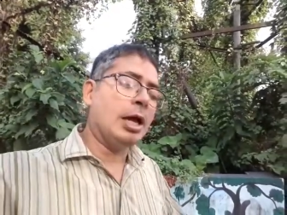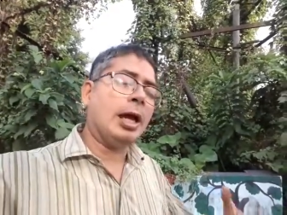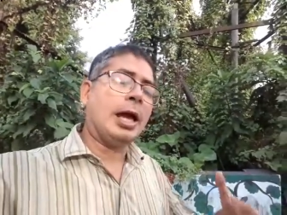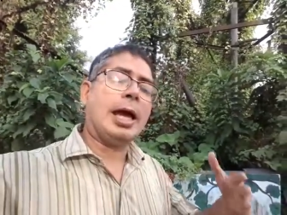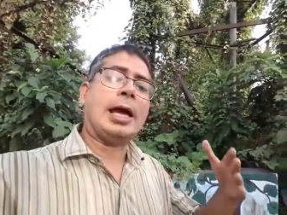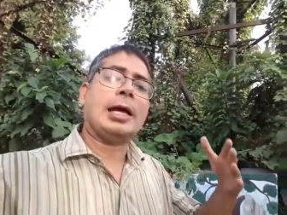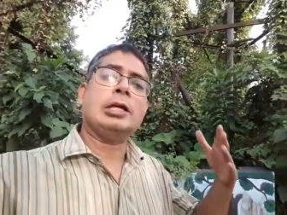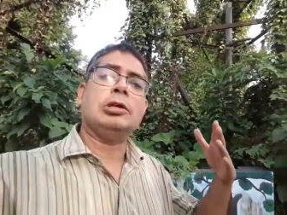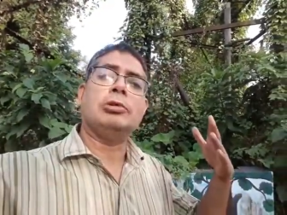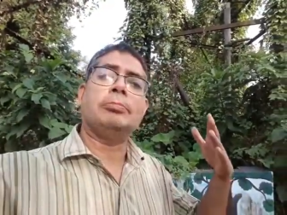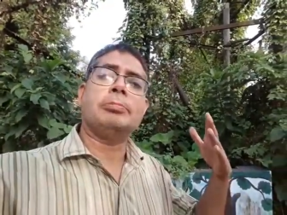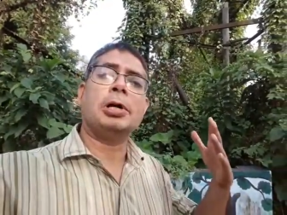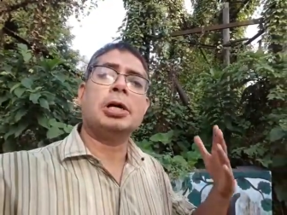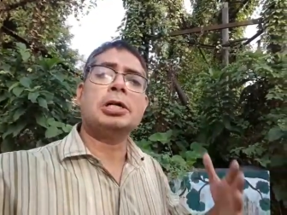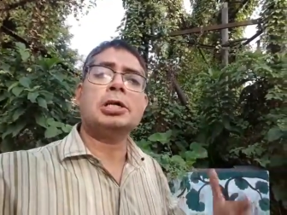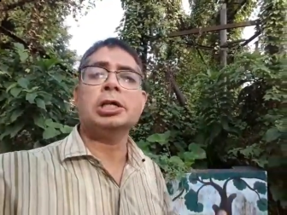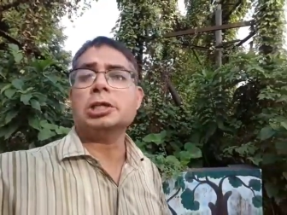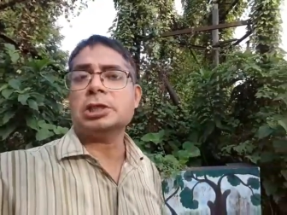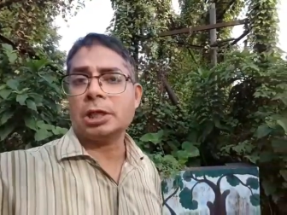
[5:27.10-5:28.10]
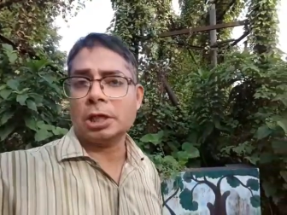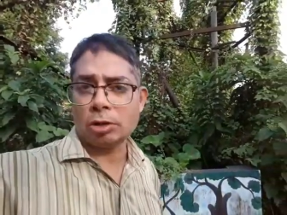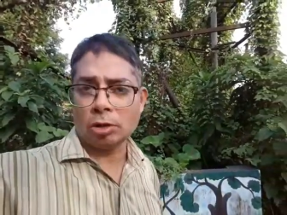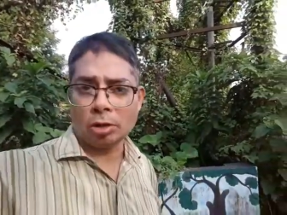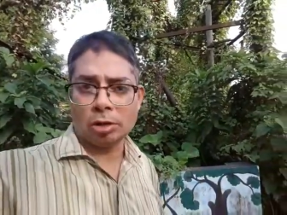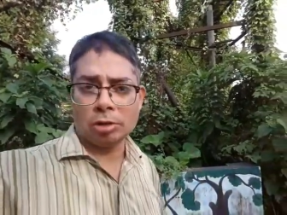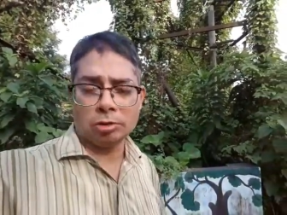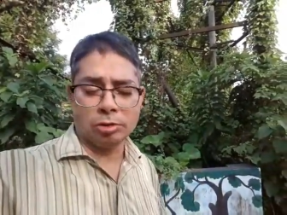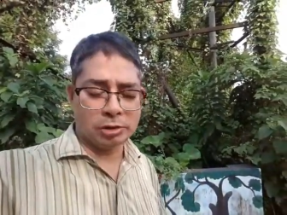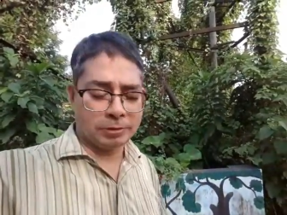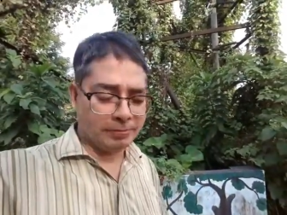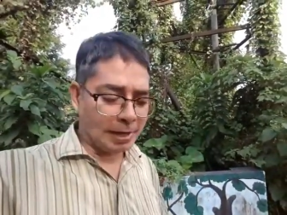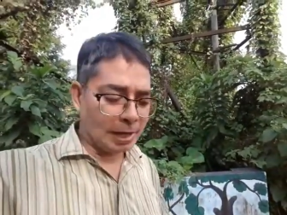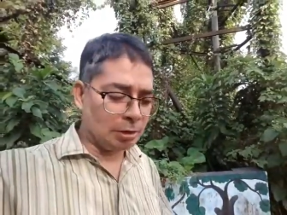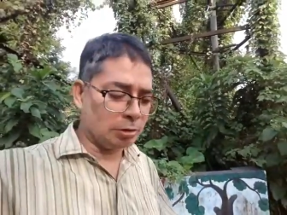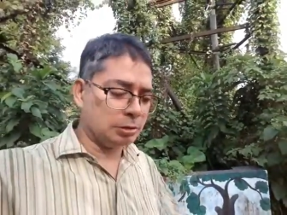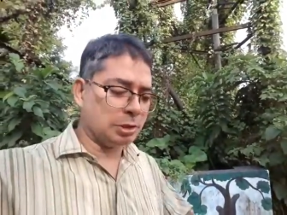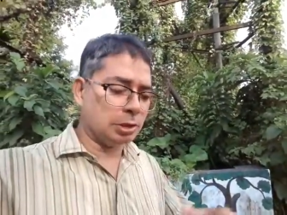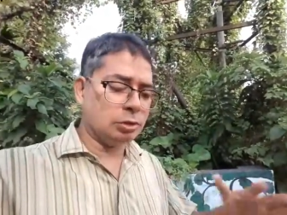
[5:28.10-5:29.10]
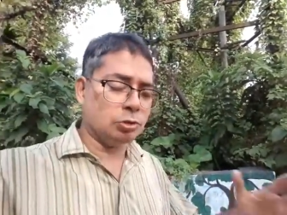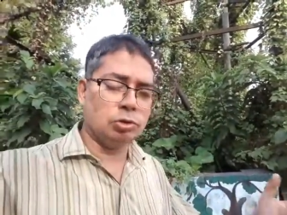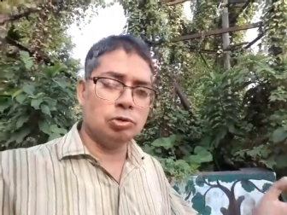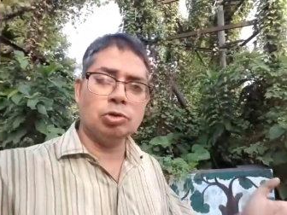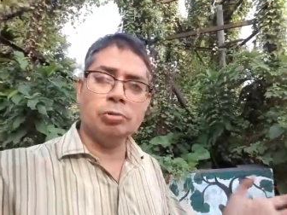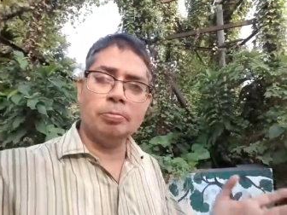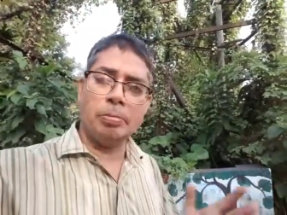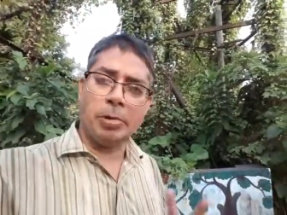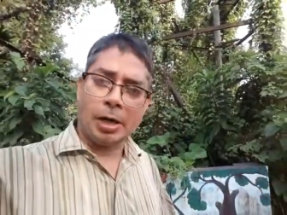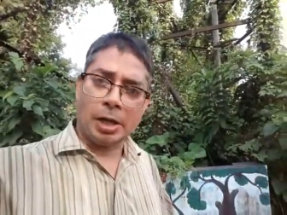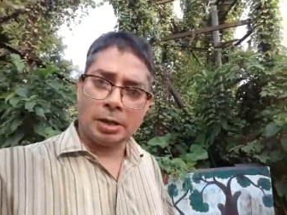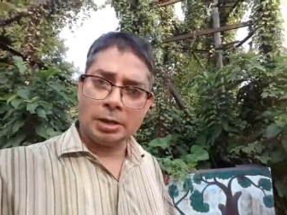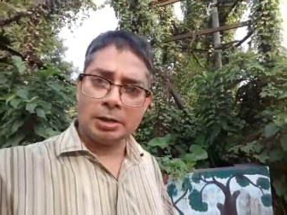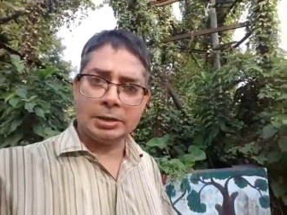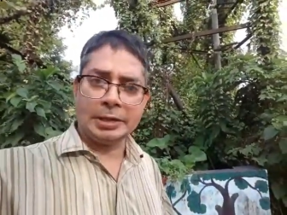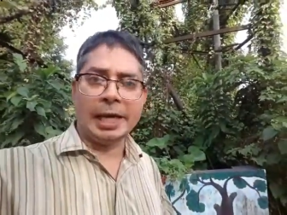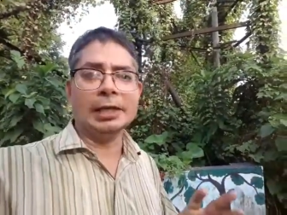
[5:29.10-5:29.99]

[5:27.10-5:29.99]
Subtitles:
and you partition all those values into two parts.